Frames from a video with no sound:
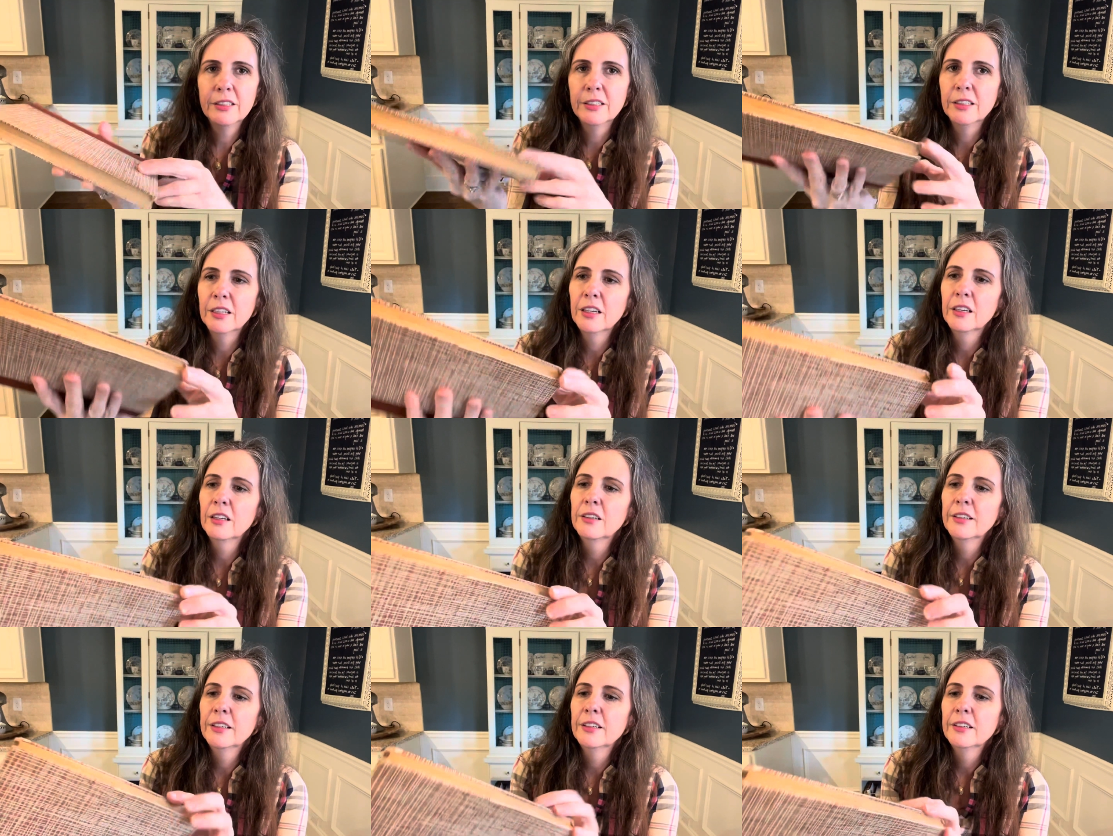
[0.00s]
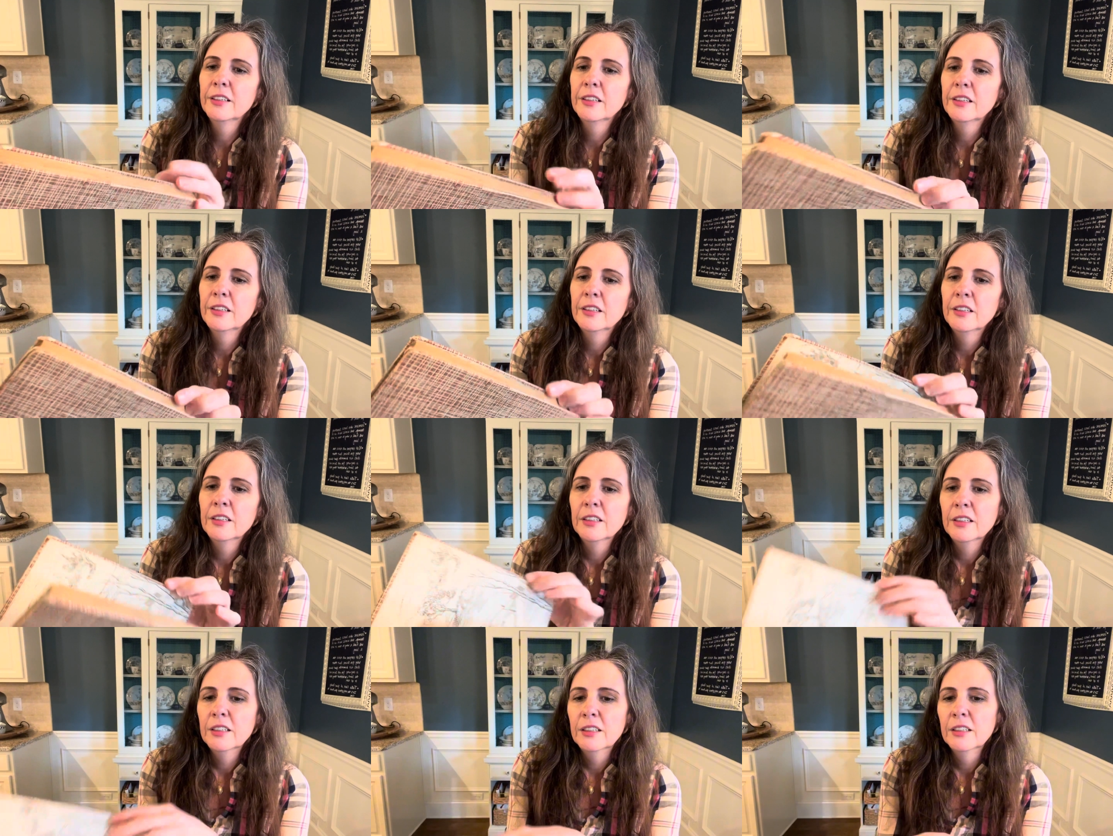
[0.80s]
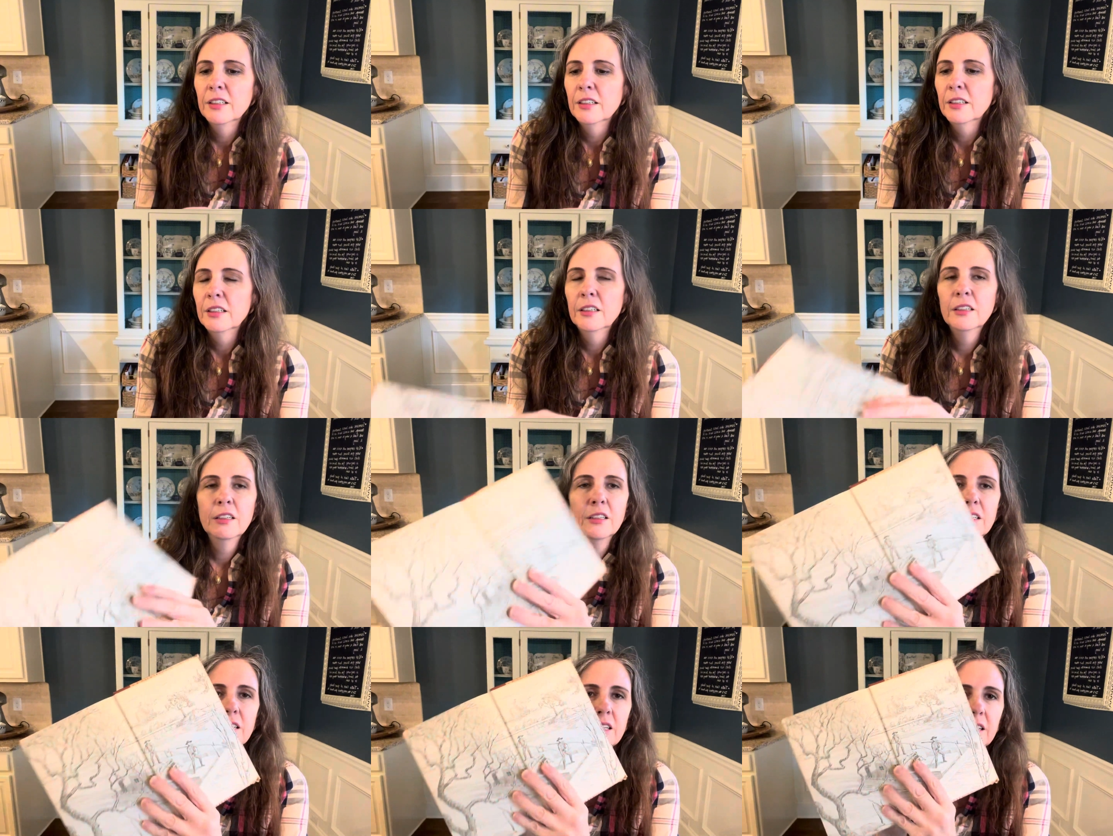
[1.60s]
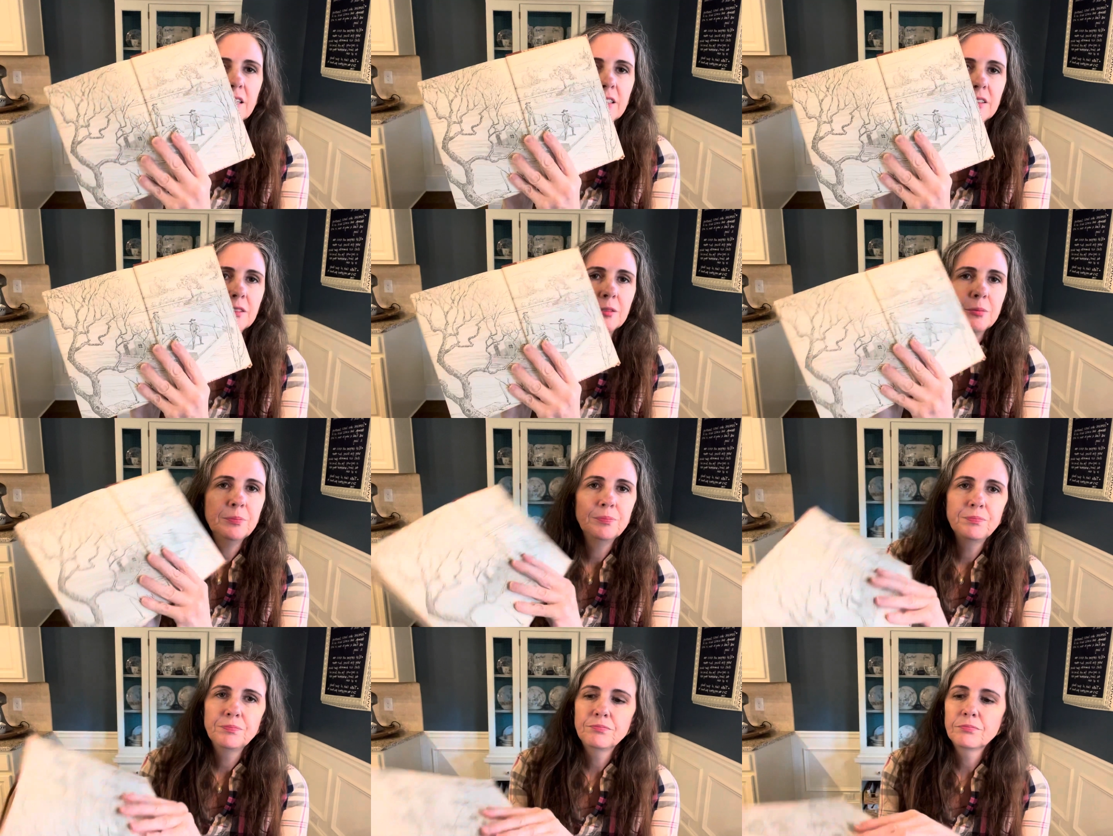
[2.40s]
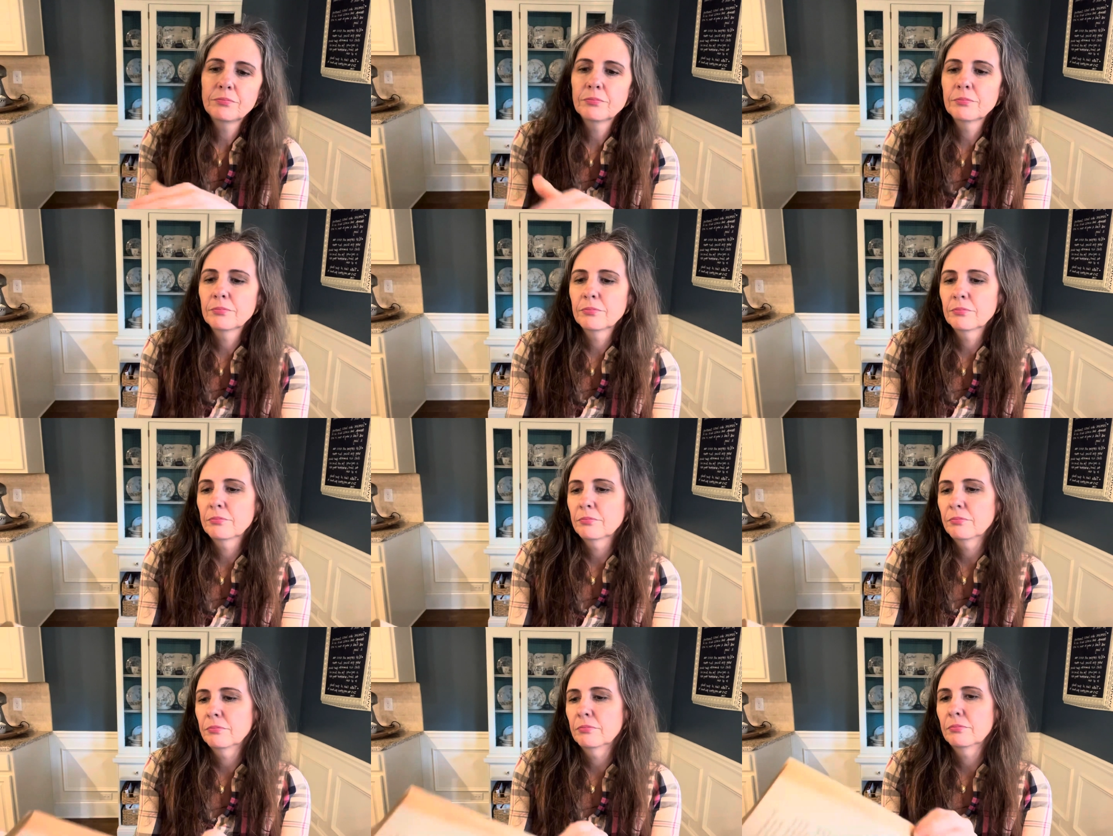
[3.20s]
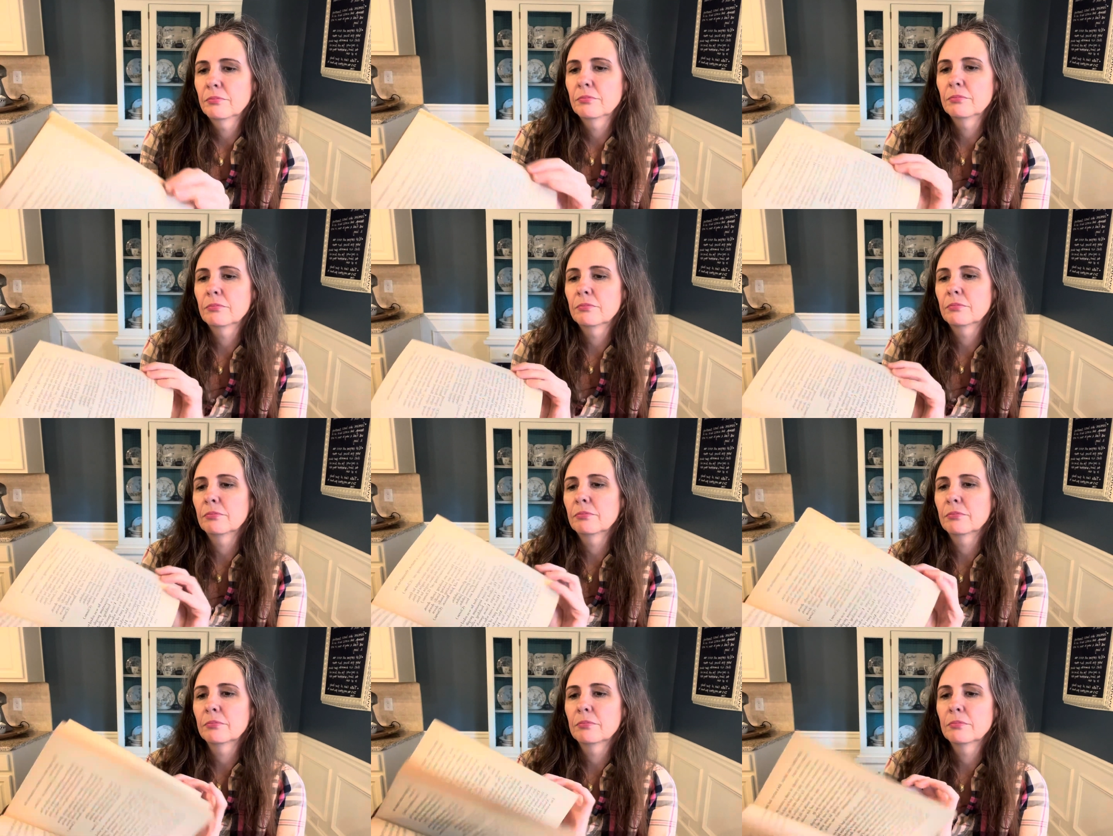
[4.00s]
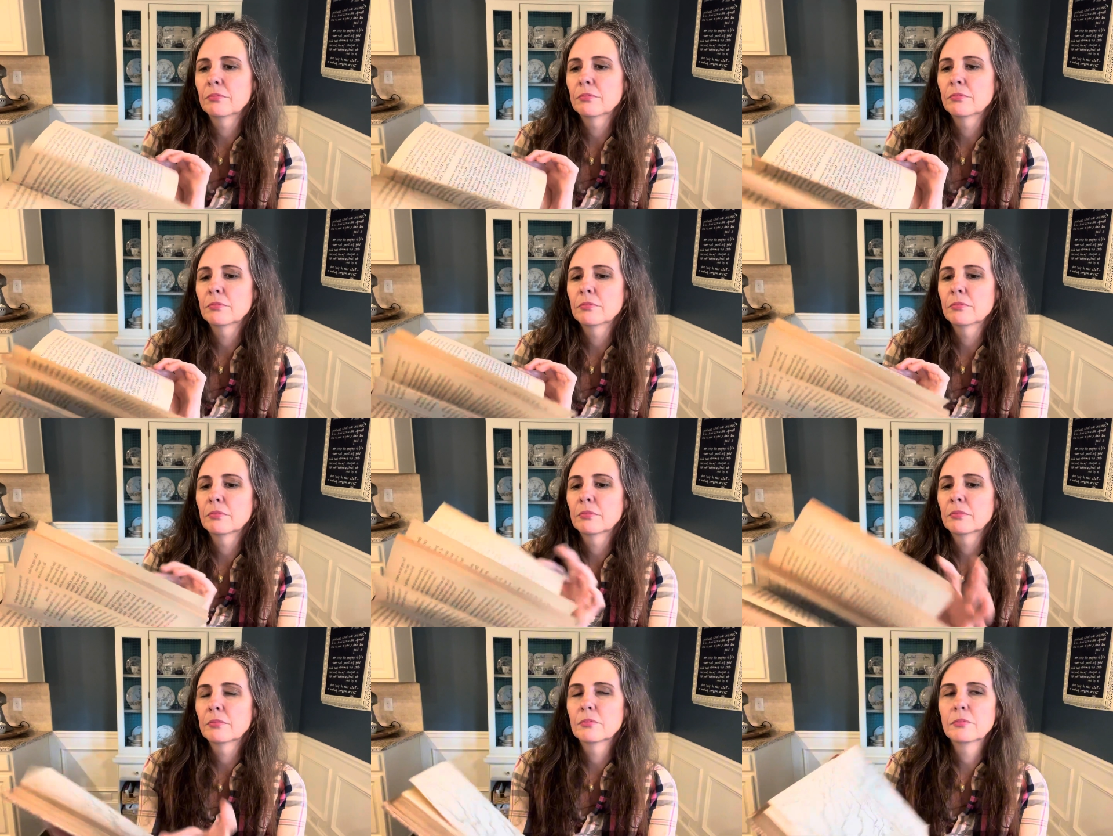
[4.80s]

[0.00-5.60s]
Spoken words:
[no speech]